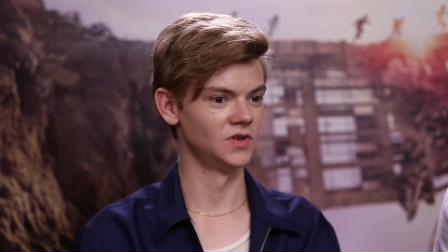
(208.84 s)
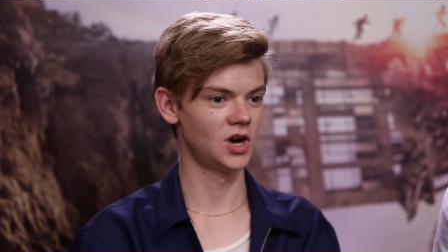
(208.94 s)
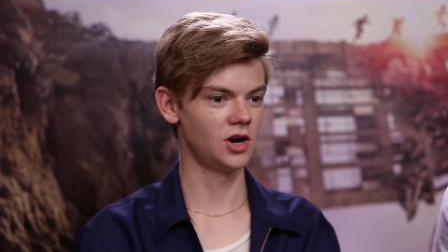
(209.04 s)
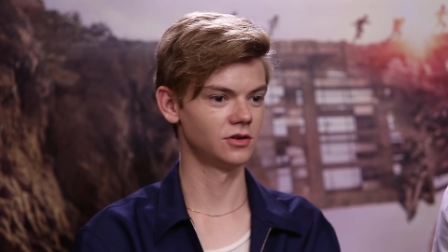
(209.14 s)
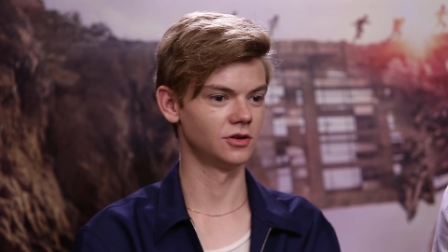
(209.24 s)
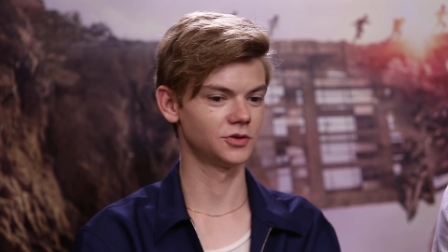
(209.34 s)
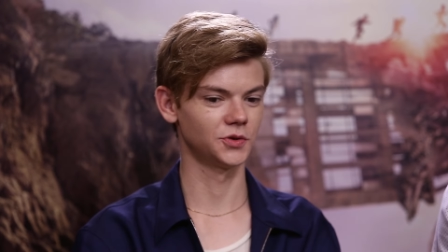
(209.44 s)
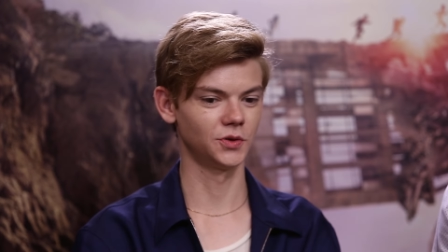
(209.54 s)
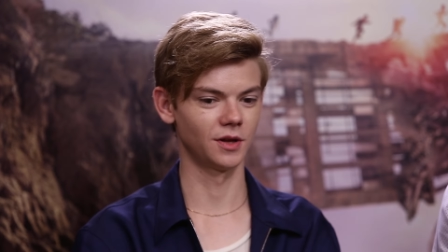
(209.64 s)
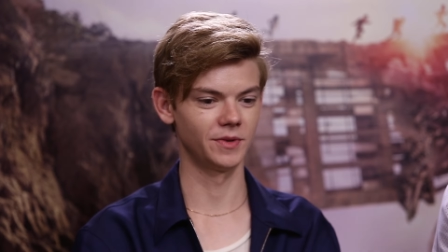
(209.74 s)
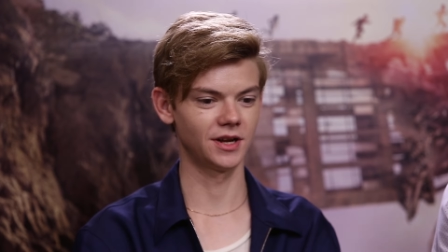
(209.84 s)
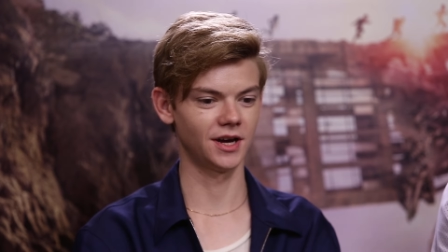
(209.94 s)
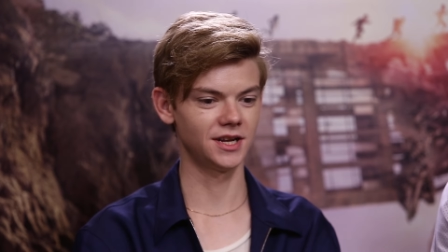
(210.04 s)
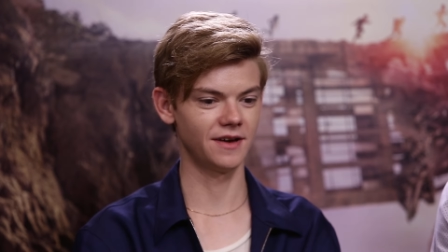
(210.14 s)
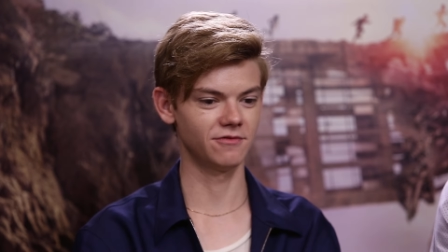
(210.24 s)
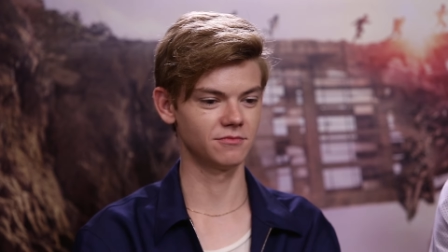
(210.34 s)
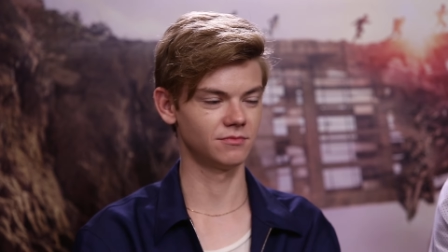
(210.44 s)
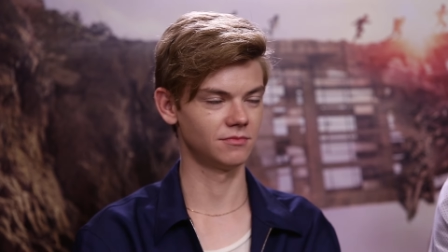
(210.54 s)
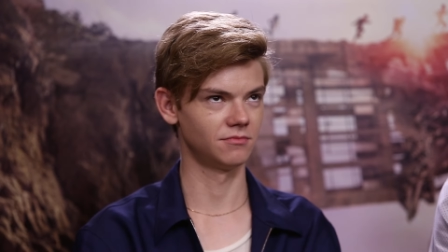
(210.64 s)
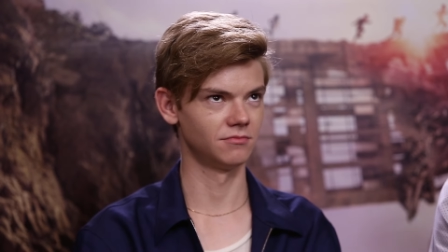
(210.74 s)
No, not at all. I mean, I'd never.
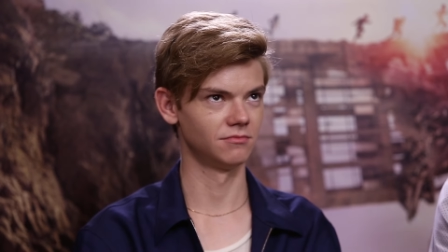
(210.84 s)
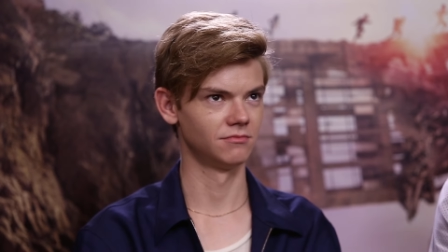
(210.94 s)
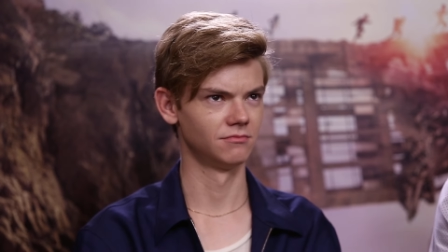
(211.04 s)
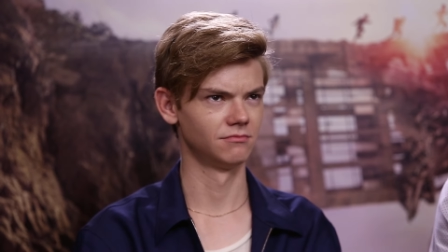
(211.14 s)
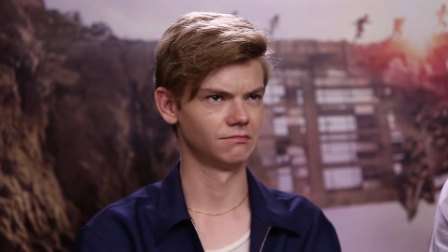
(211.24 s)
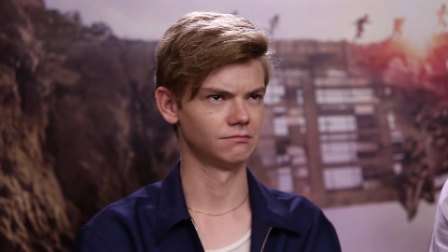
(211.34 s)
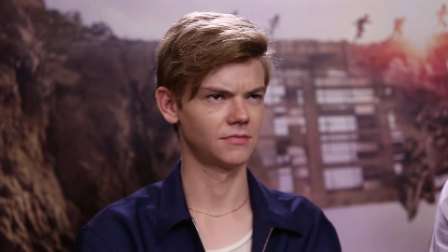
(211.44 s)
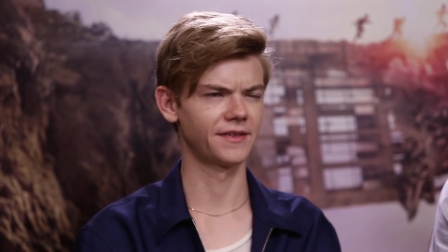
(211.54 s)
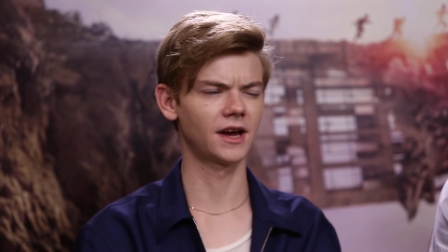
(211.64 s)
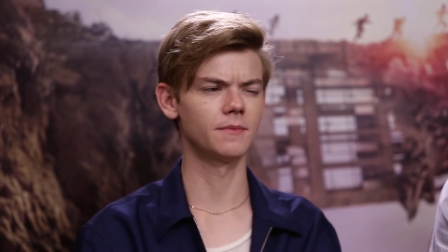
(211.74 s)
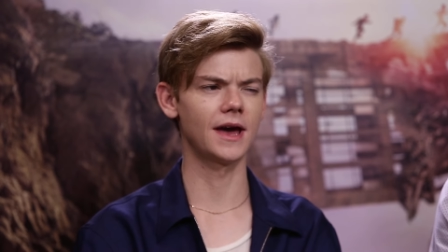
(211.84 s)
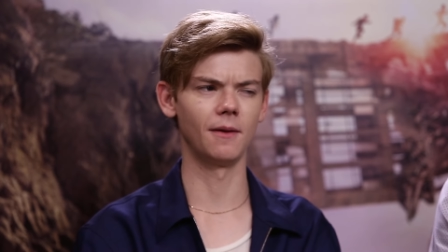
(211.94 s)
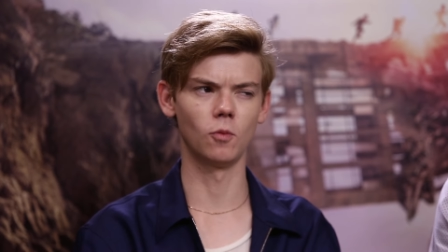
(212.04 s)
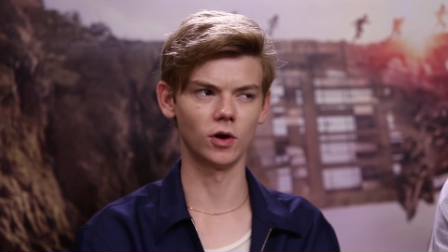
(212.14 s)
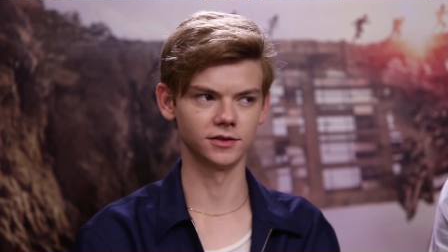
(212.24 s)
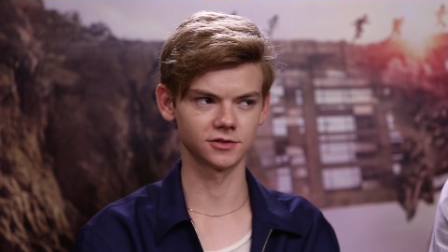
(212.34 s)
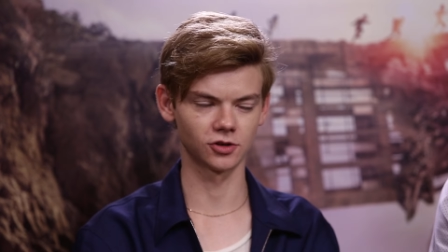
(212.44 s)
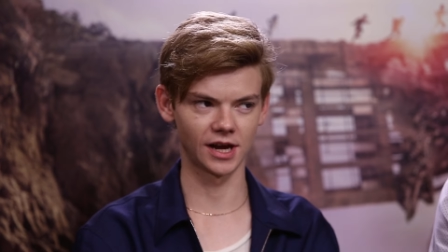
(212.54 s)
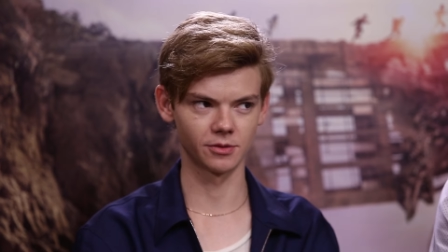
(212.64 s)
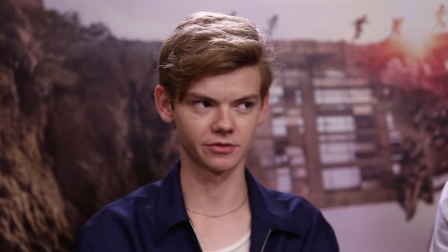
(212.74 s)
I think I'd met him once
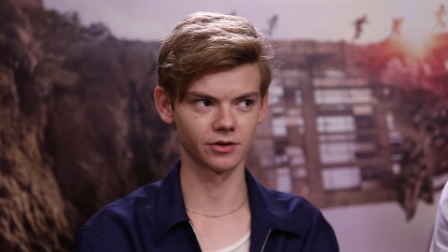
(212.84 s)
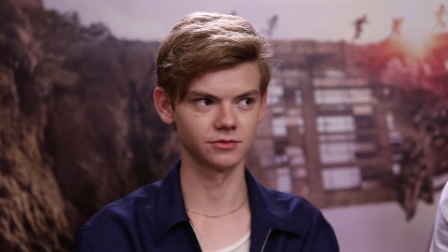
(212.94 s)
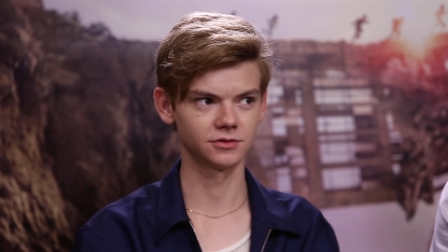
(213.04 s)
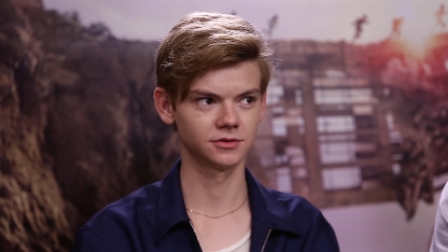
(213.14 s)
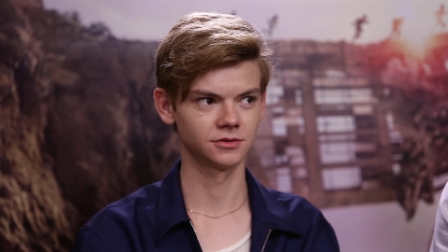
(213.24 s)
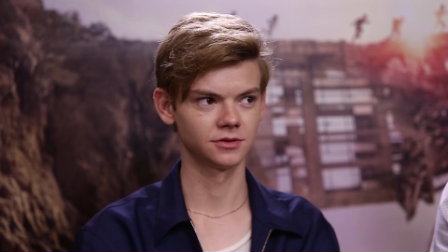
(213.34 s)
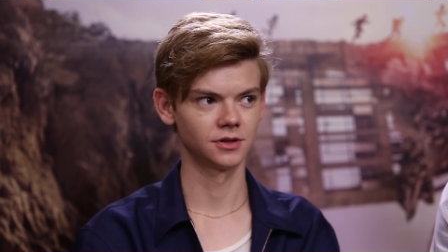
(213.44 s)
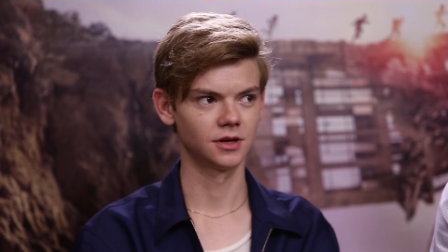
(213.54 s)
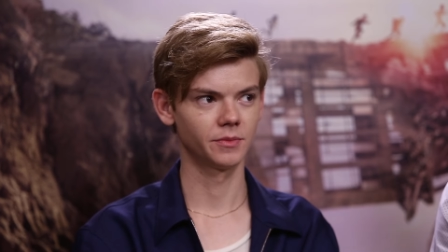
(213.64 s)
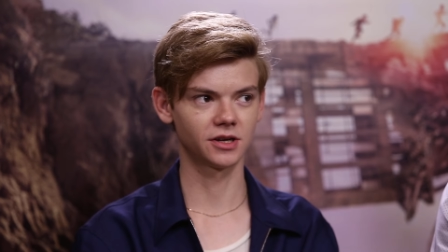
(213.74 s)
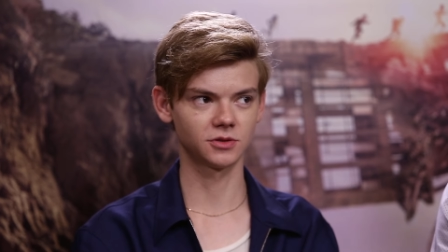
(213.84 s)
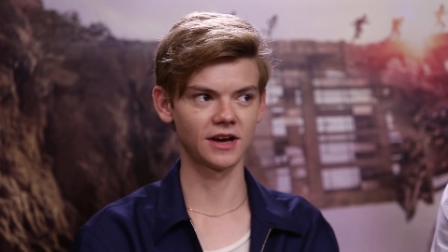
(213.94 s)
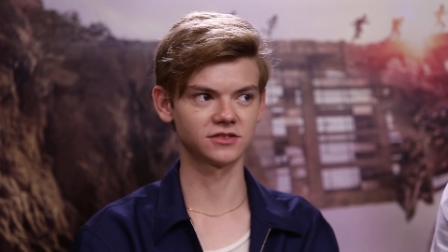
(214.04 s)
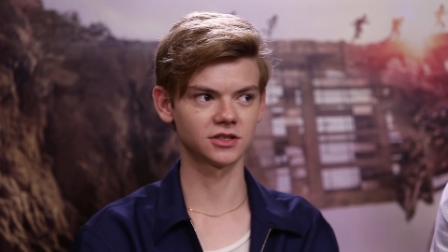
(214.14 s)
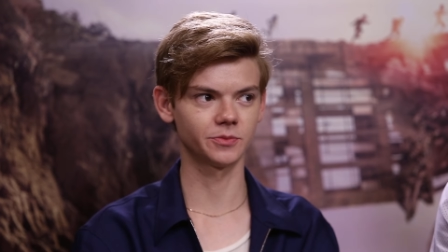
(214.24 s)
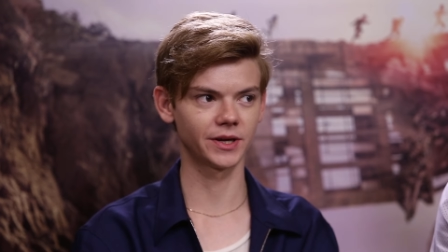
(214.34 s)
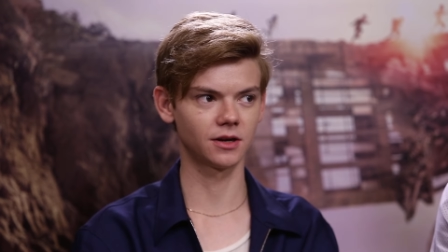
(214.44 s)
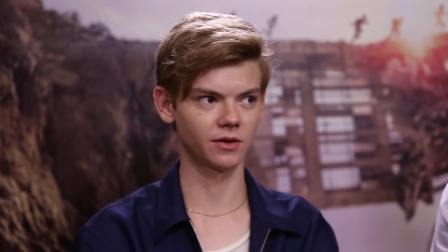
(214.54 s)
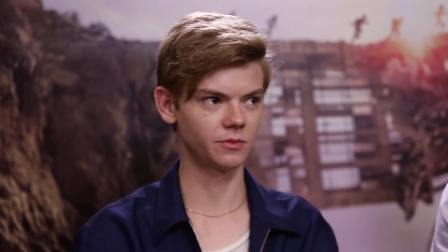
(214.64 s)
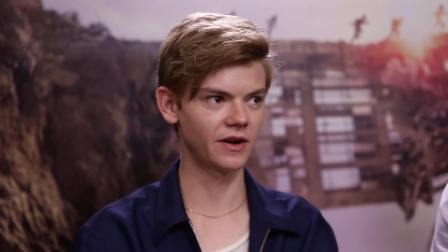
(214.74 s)
on Game of Thrones because hmm. we have such a
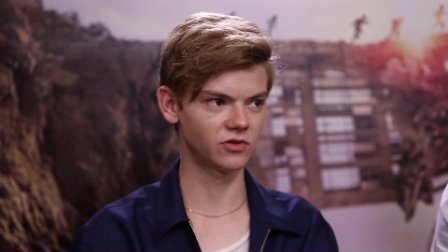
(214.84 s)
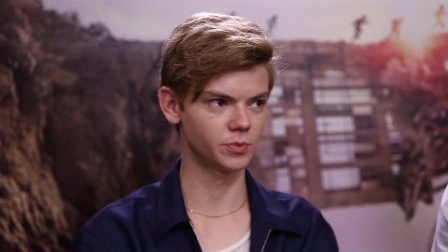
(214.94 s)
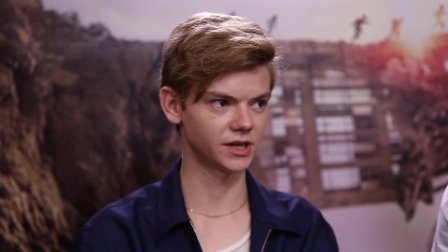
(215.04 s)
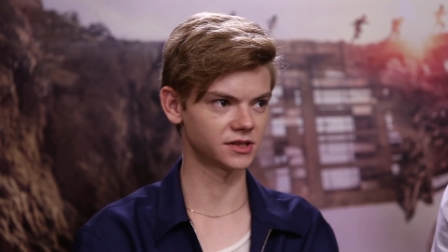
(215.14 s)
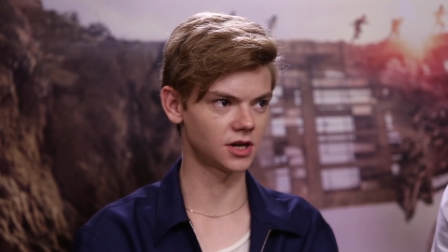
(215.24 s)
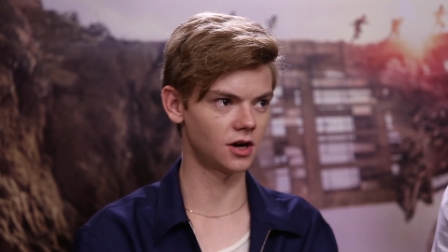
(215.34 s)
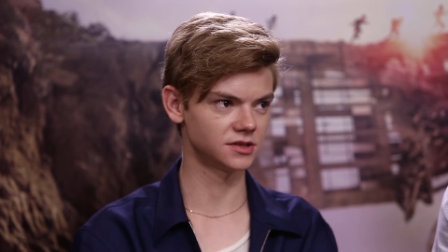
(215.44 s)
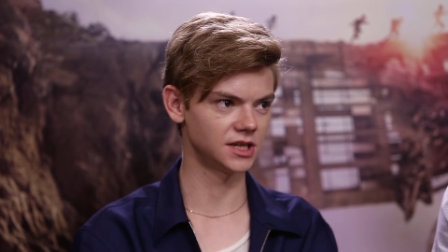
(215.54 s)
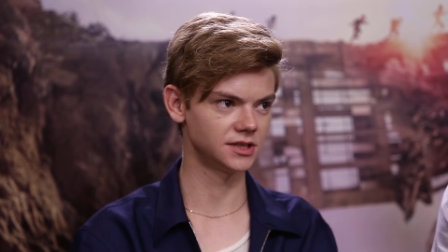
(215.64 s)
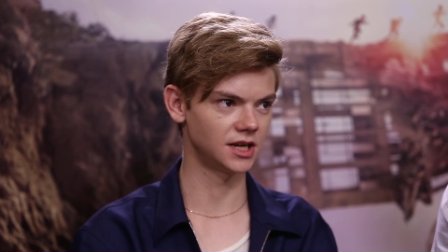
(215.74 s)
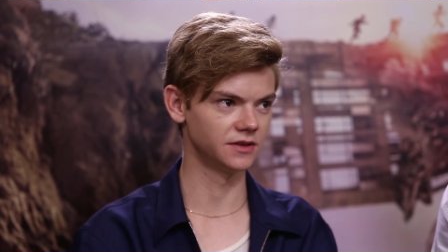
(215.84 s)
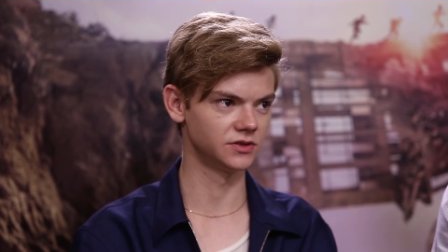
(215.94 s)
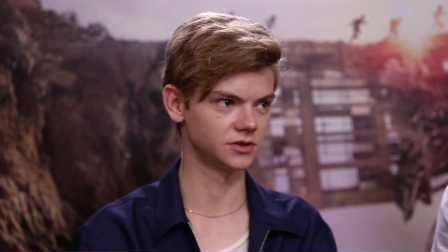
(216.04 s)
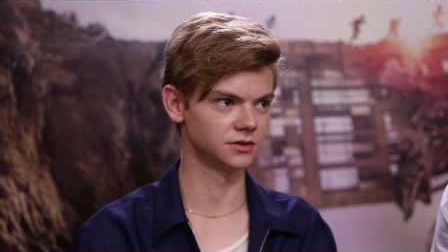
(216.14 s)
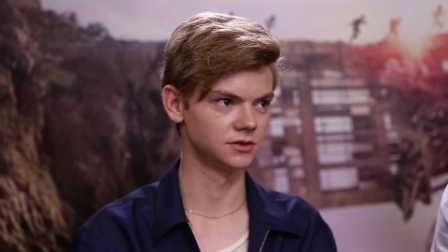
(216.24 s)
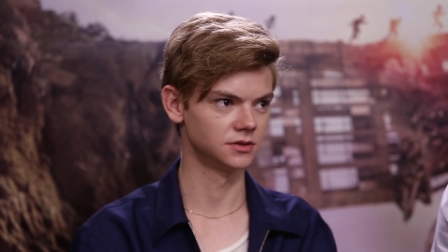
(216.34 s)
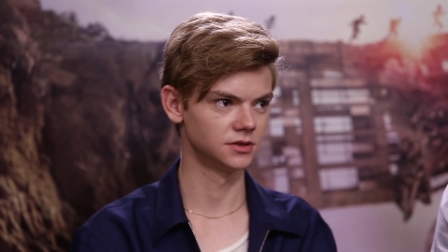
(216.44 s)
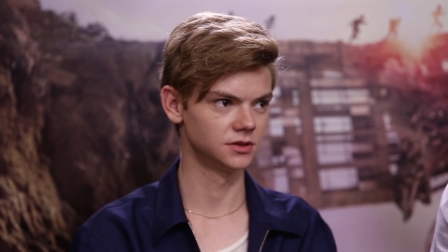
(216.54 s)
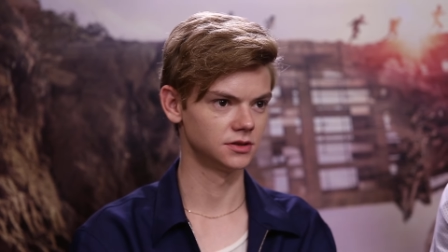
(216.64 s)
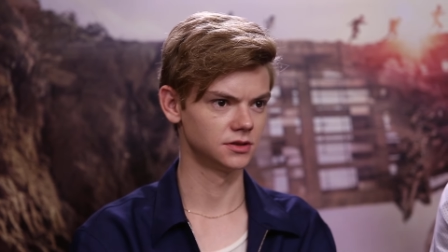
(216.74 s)
big. I think we have the biggest cast in yeah. television. Ah,
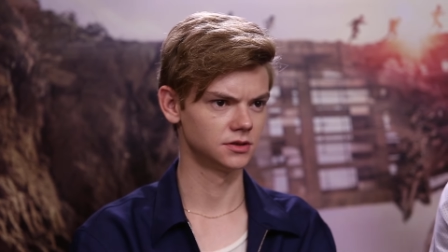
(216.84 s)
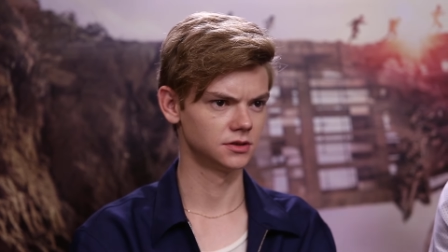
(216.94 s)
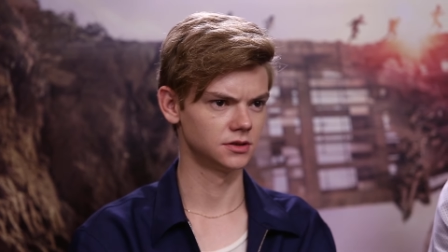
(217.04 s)
okay.